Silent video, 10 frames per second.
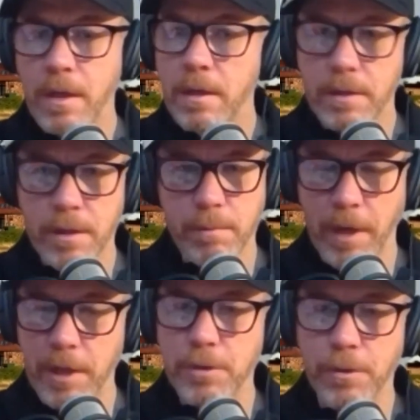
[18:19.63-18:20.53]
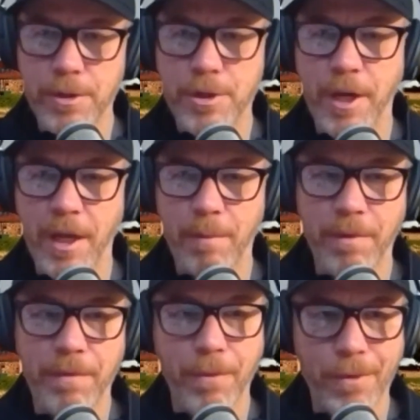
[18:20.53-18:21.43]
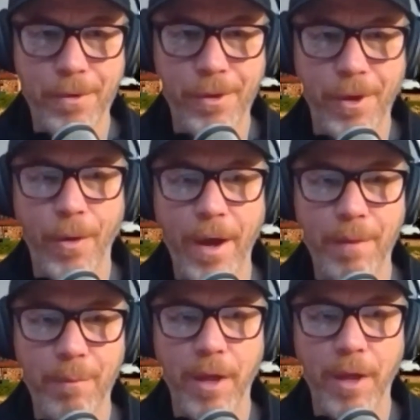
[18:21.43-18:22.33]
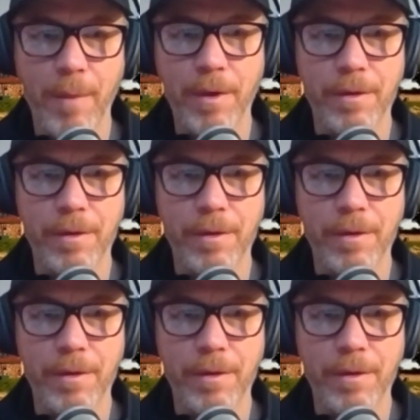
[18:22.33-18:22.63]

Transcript: just make sure you check before you go out and play, because